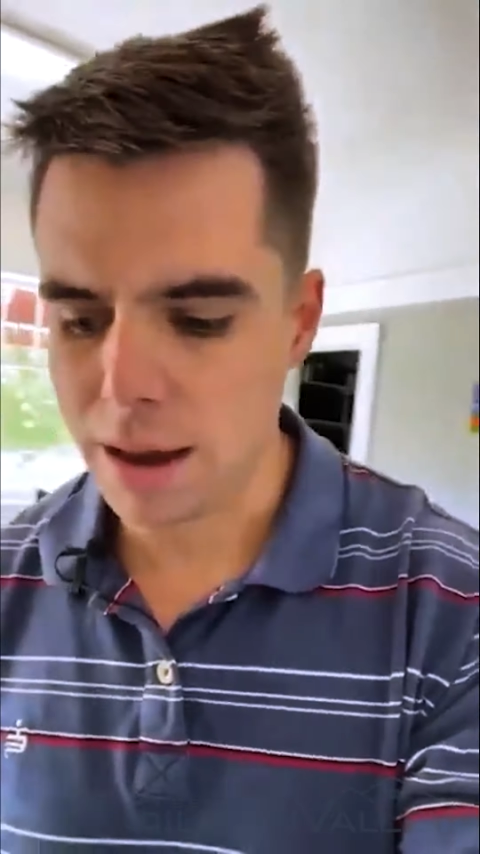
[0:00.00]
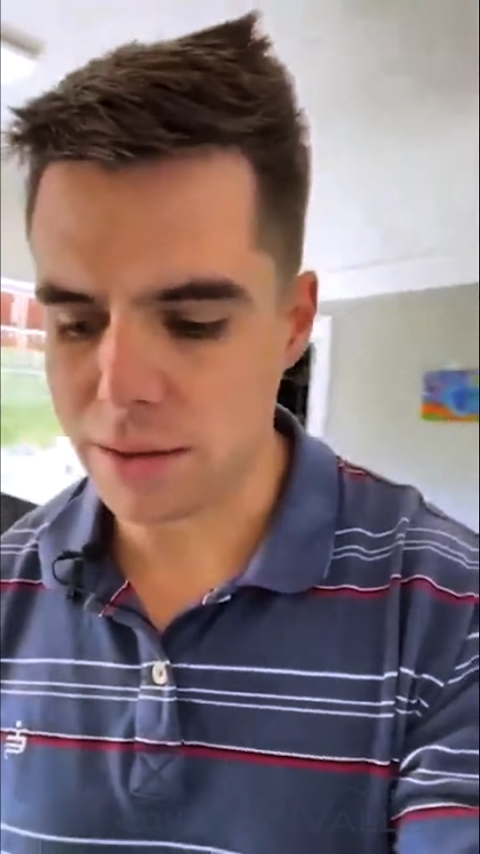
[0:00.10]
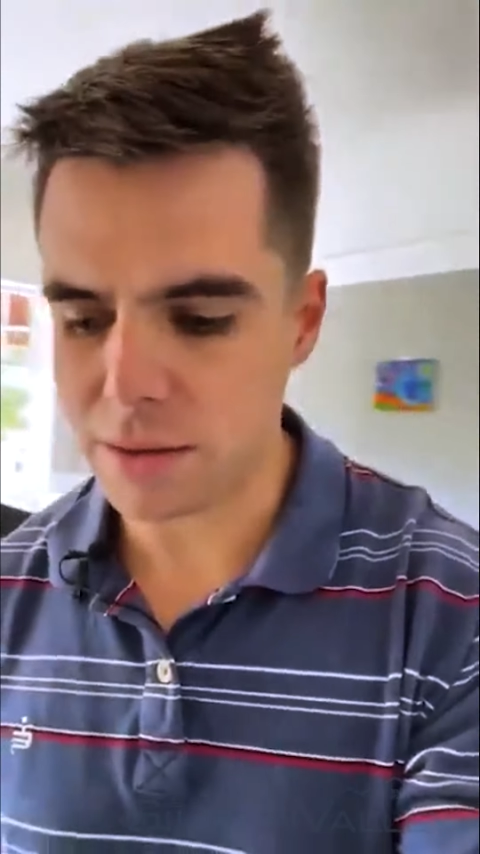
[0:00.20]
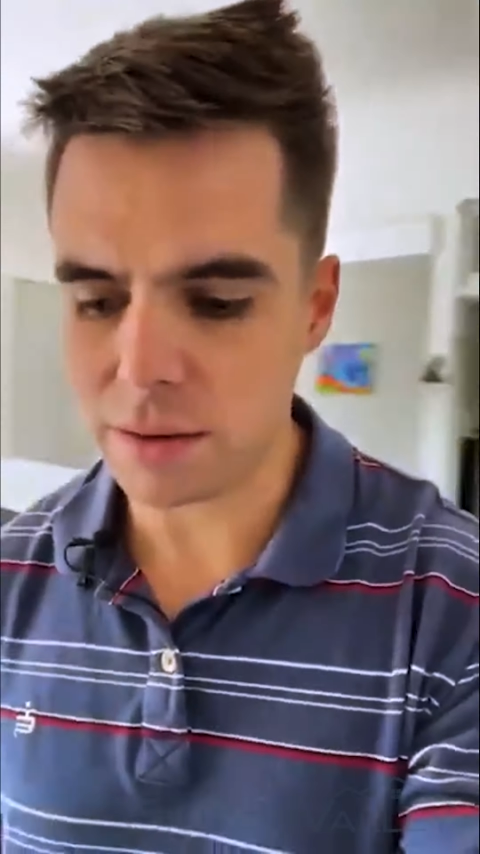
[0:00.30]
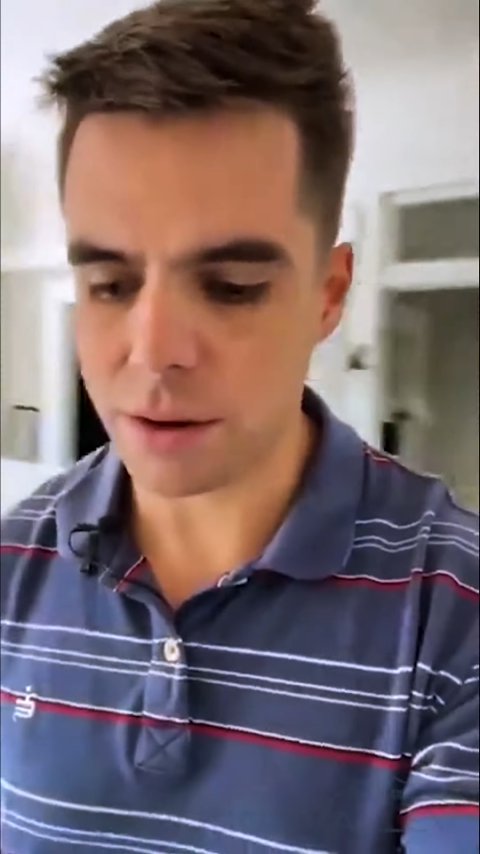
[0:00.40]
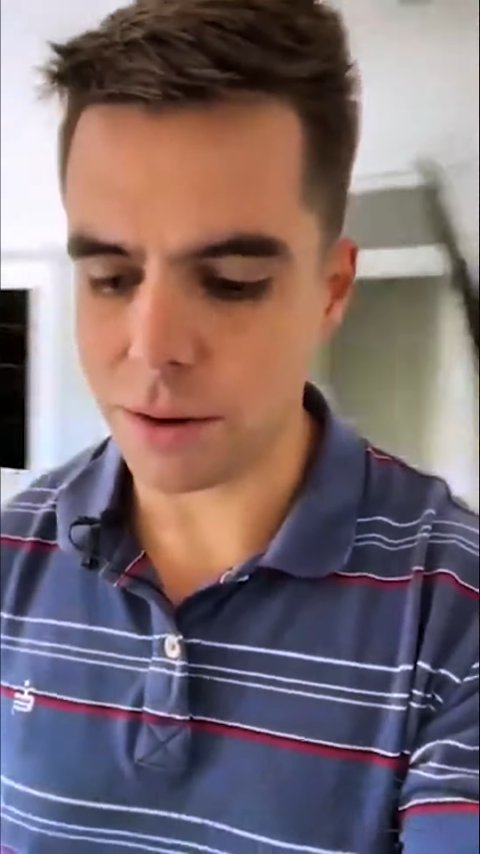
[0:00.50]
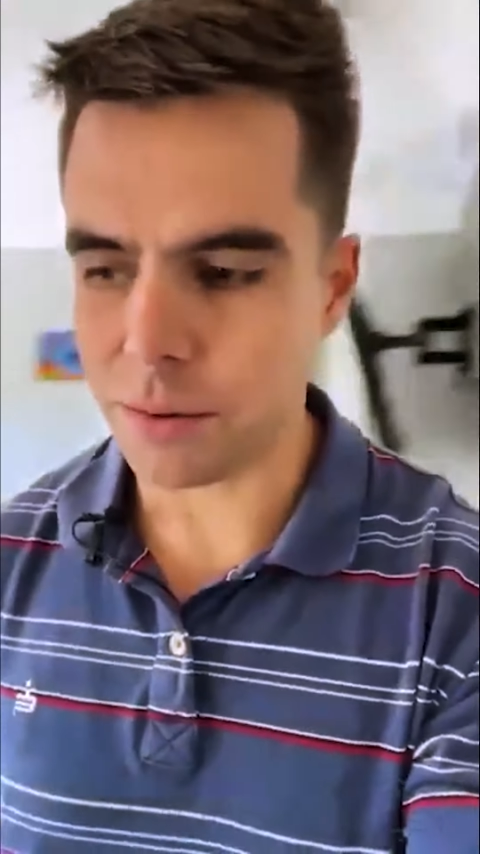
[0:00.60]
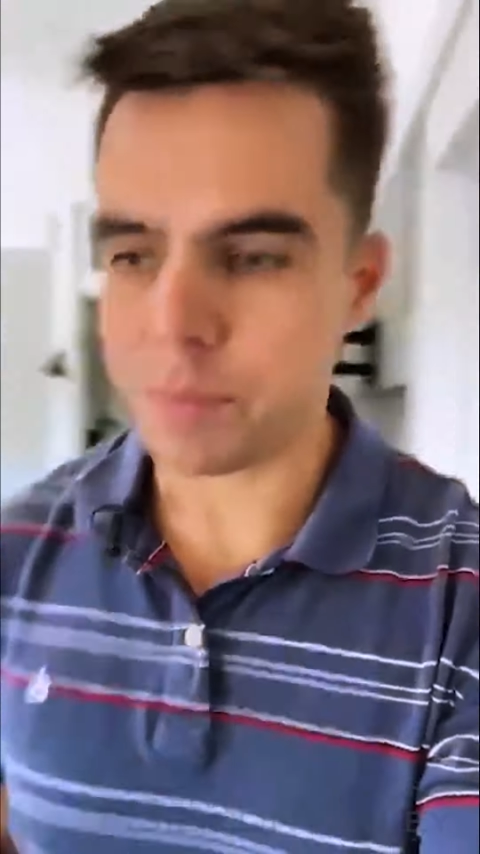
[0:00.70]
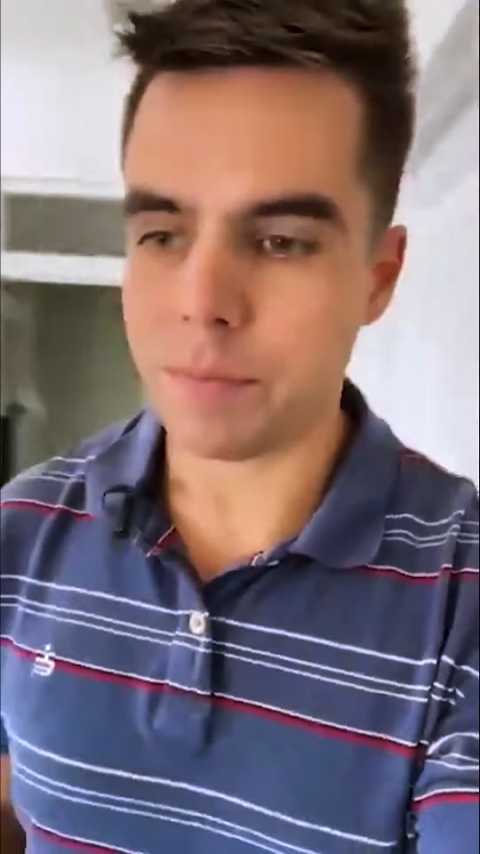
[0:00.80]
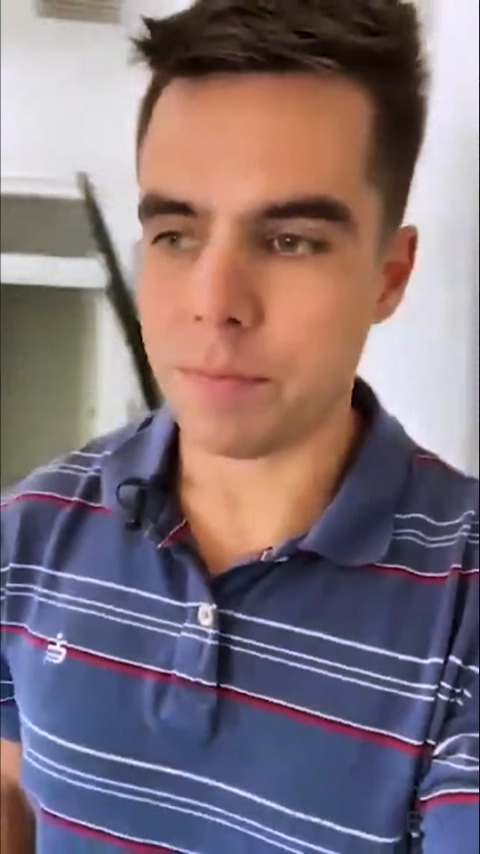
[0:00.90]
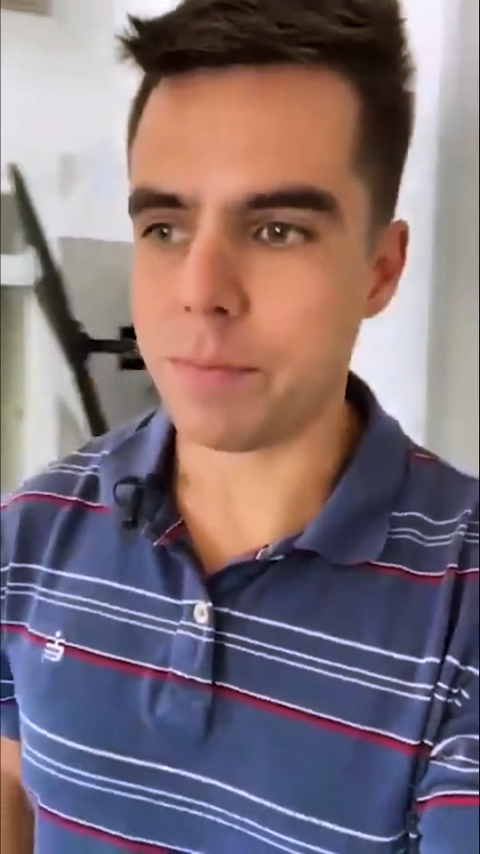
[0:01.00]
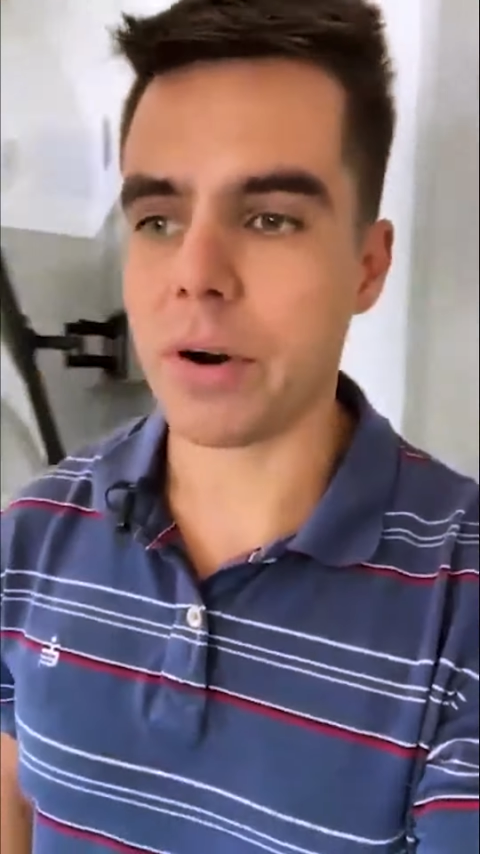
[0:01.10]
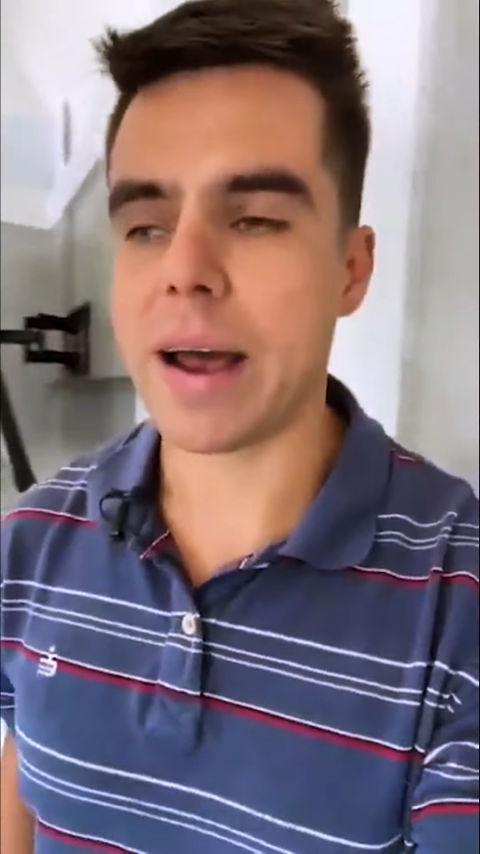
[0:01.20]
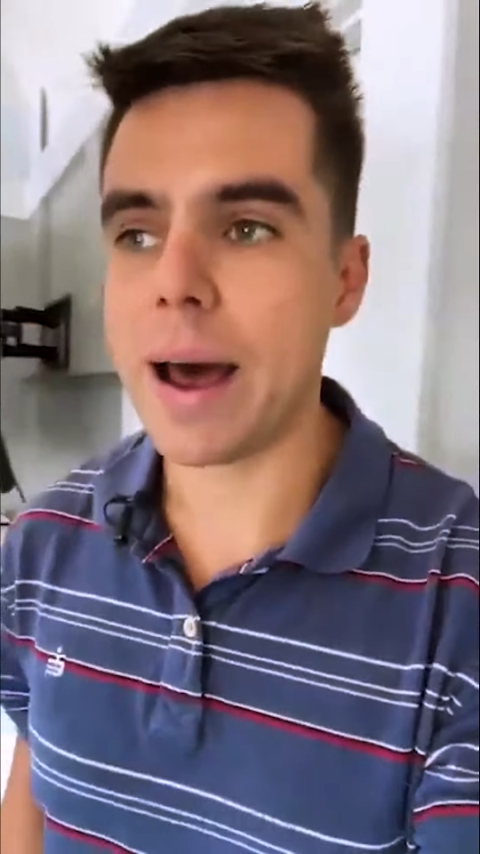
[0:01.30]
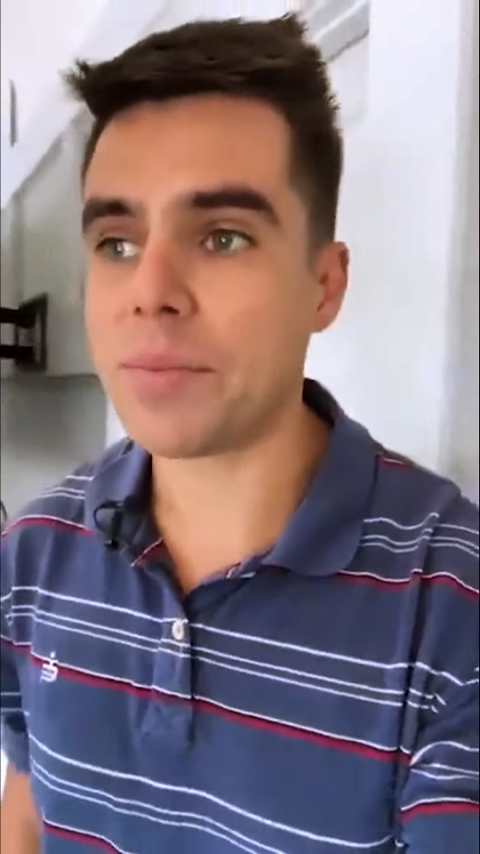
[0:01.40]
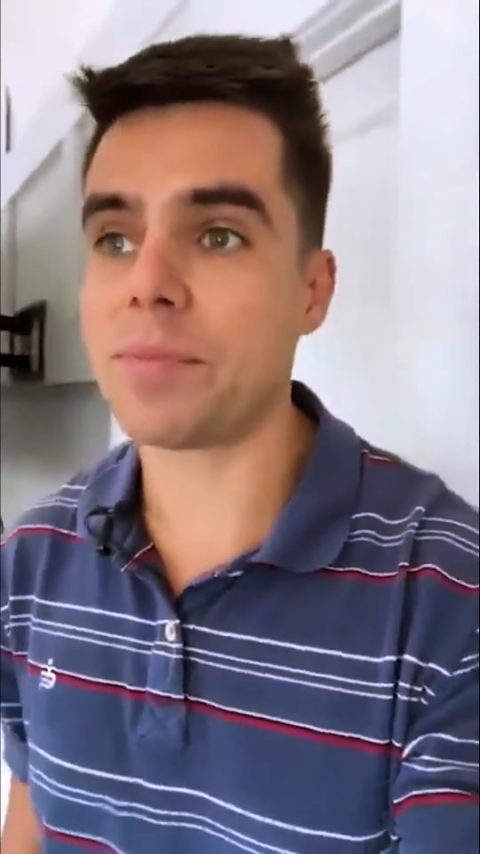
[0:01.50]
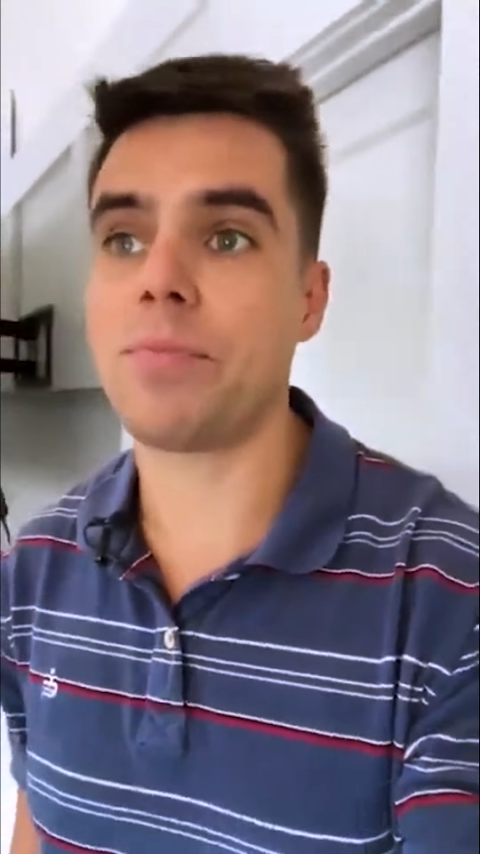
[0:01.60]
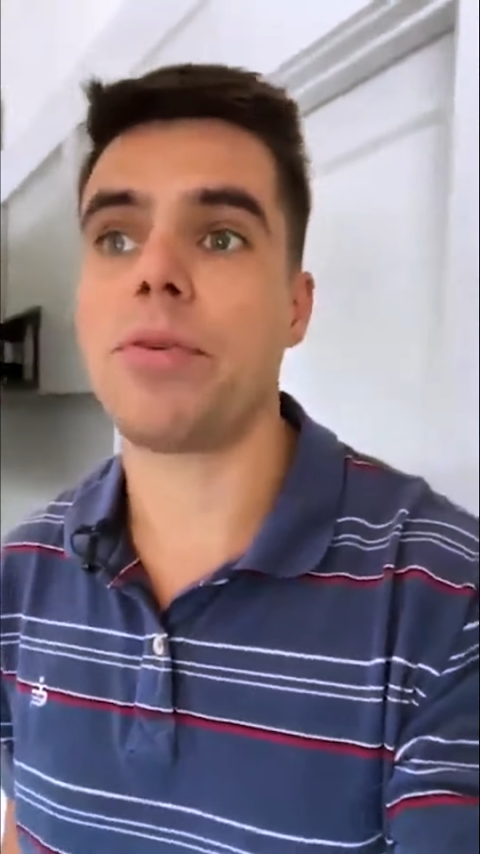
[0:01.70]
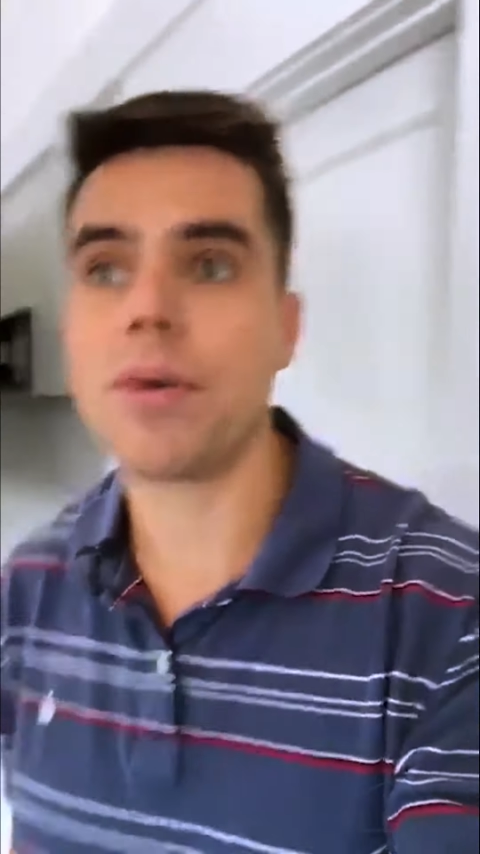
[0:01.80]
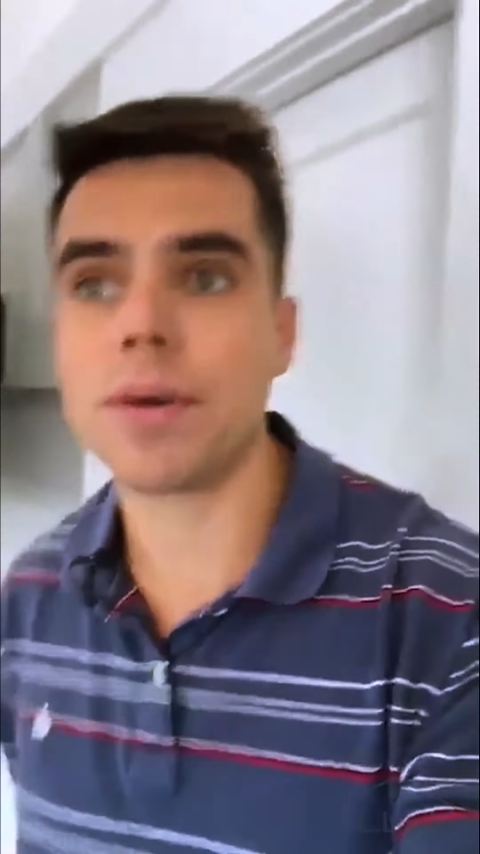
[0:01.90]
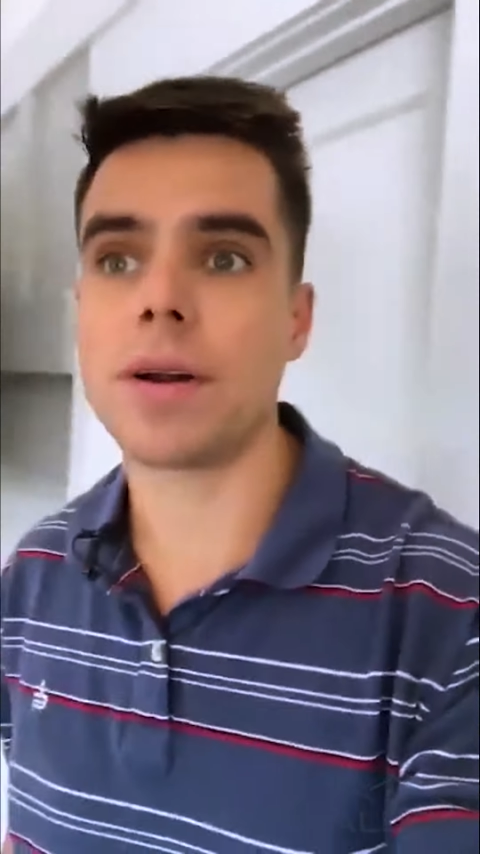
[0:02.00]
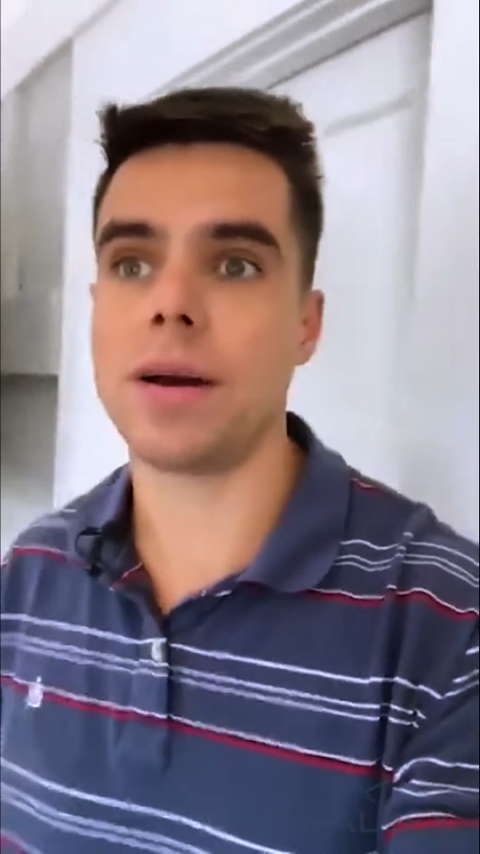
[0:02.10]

And so perhaps part